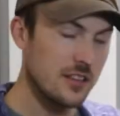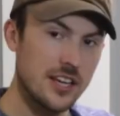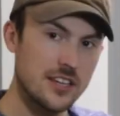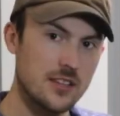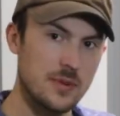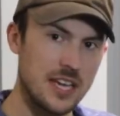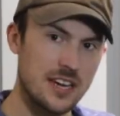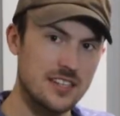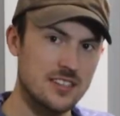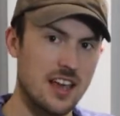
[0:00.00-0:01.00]
letting the
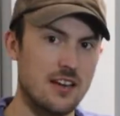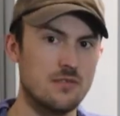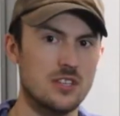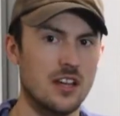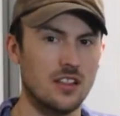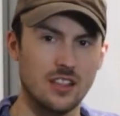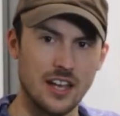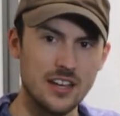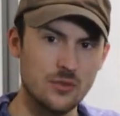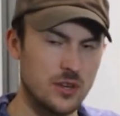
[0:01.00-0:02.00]
mechanics have a
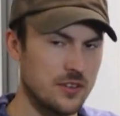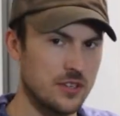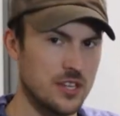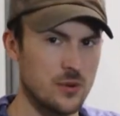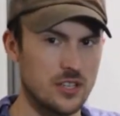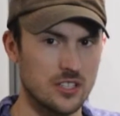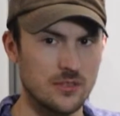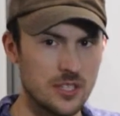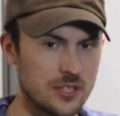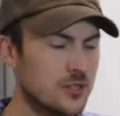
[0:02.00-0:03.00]
light whenever they work on
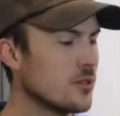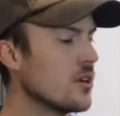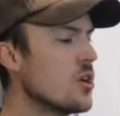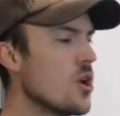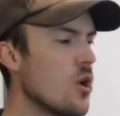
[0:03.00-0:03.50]
the vehicle